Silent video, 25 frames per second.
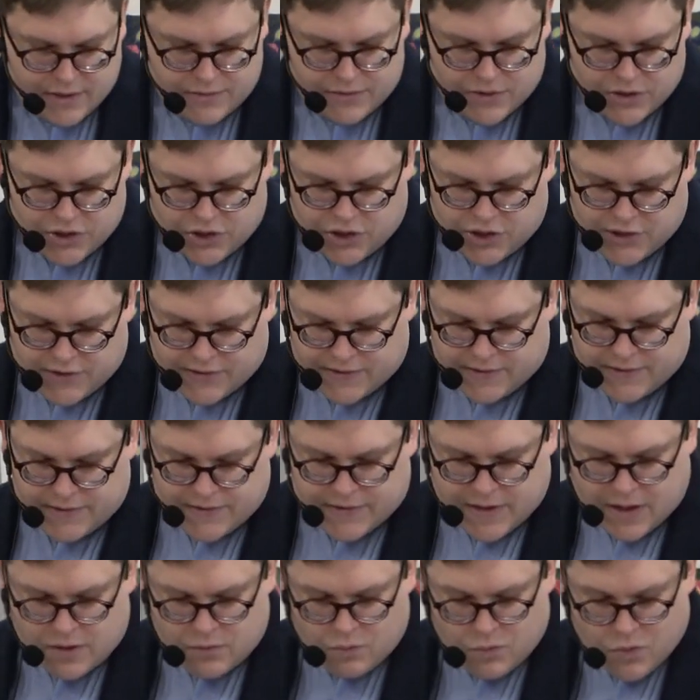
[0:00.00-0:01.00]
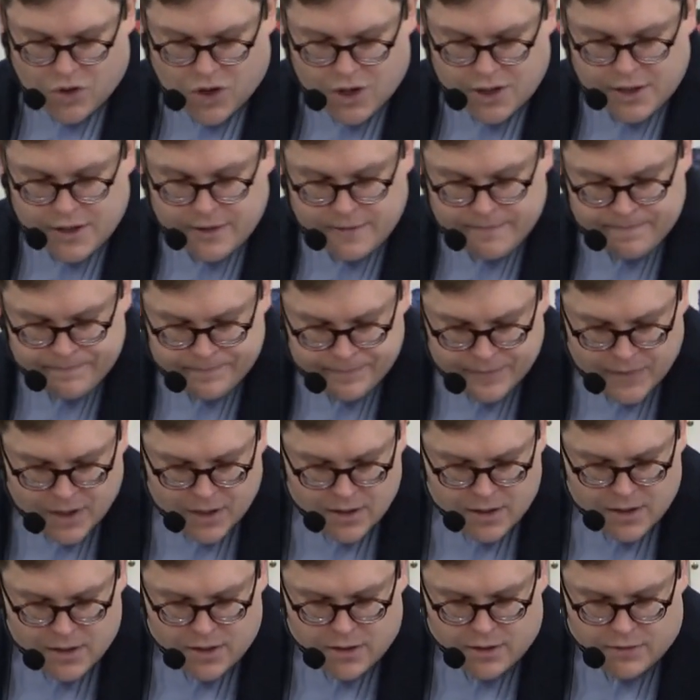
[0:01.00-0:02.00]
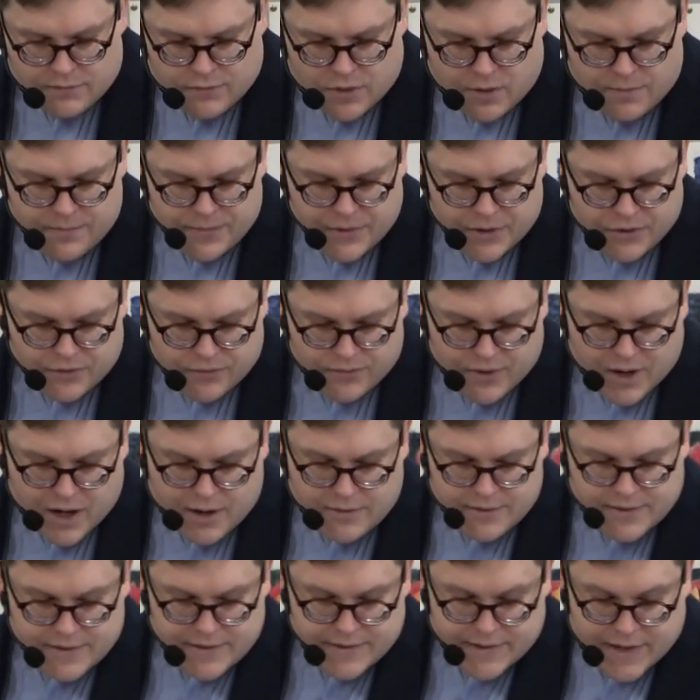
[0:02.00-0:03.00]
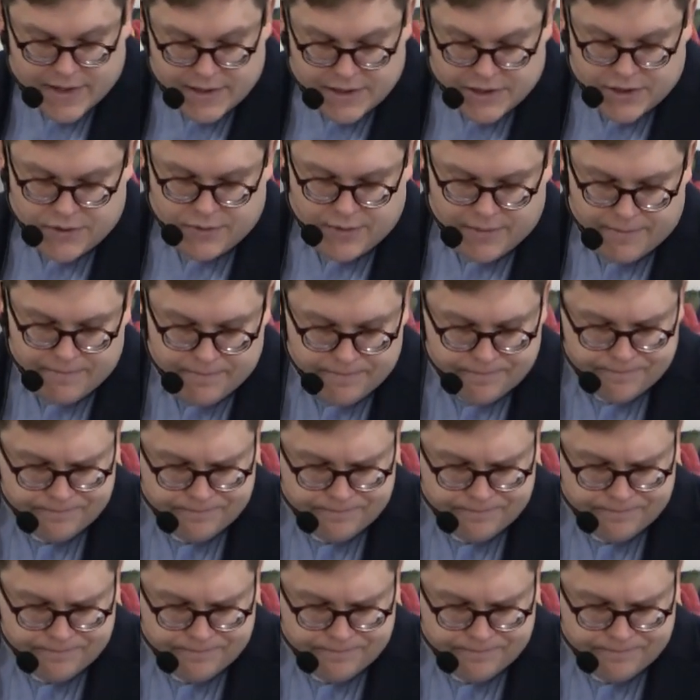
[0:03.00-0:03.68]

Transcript: out to Jesus. Then one from the crowd said to him,